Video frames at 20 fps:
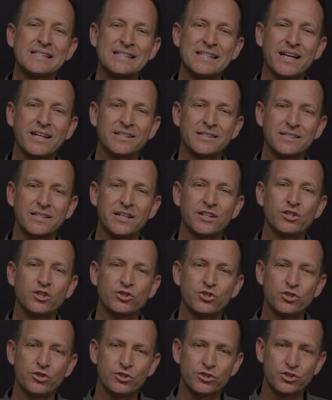6
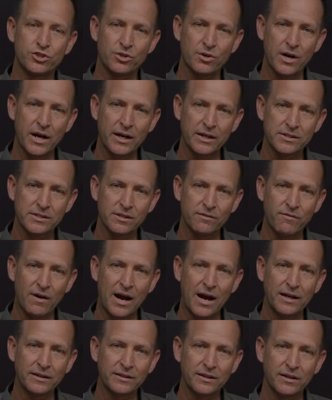signature traits of
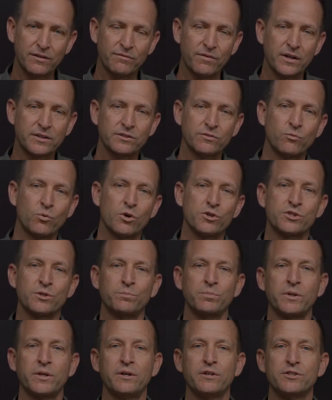highly effective
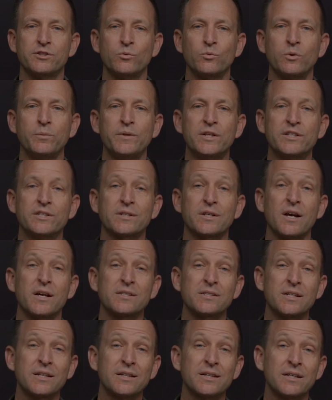worship leaders, and we'll be
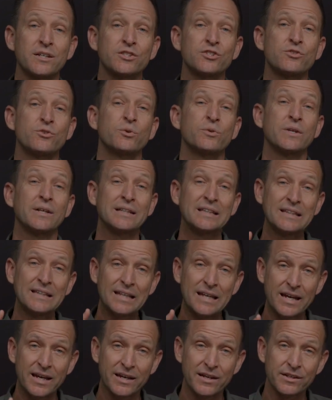discussing this through the
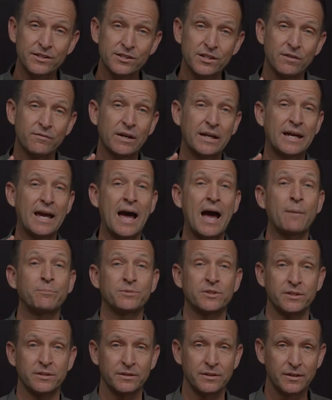lens of a
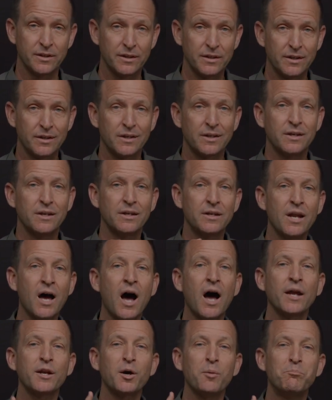captain,
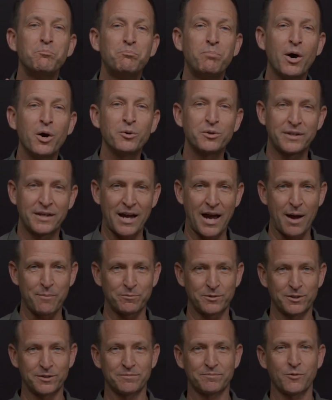not a boat
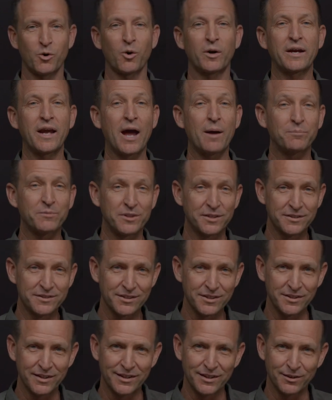captain or captain in
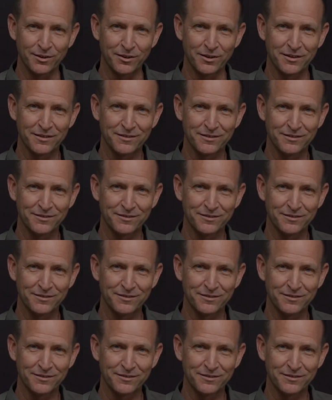Tennille,